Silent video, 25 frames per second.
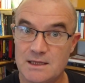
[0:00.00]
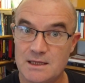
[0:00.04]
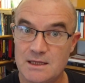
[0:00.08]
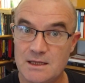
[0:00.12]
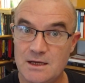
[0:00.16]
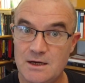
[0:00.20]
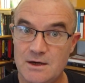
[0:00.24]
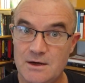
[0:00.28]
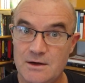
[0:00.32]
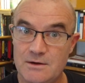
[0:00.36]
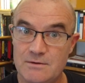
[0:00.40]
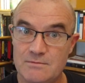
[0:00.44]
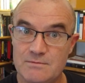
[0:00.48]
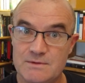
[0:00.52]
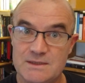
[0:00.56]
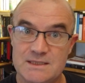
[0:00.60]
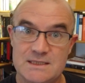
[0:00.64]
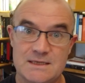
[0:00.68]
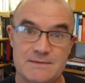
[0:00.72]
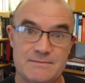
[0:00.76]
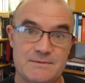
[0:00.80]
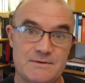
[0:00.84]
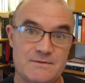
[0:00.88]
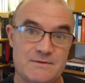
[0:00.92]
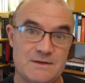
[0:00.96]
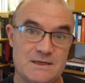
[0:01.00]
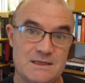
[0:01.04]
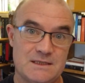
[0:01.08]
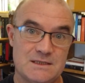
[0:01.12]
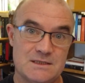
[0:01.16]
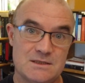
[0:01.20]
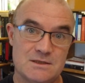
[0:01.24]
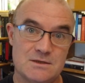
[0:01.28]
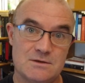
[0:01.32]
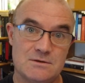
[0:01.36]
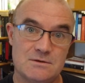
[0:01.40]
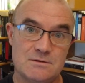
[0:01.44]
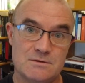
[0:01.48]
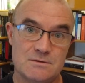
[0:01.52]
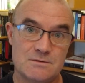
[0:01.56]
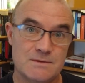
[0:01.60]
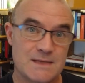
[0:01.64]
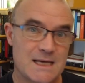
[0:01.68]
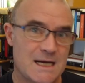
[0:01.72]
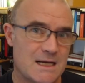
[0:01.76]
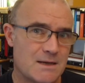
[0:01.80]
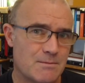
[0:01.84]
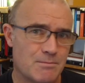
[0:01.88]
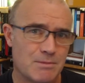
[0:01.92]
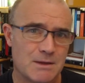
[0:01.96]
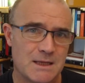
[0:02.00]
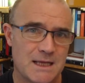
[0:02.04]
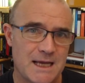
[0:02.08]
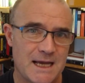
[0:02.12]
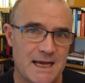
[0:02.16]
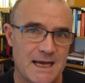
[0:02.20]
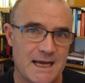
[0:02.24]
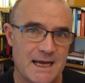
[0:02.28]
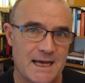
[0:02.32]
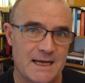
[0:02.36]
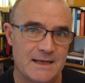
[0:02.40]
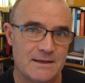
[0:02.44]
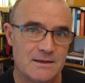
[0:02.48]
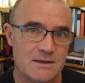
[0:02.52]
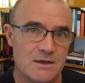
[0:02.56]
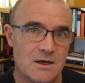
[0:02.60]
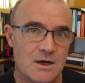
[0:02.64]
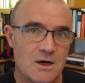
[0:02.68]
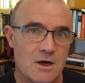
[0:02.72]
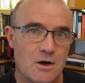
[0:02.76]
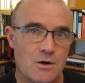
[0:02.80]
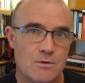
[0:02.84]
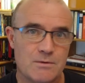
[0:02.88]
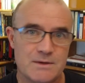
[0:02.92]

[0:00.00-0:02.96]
it alone with some of these tools without a plan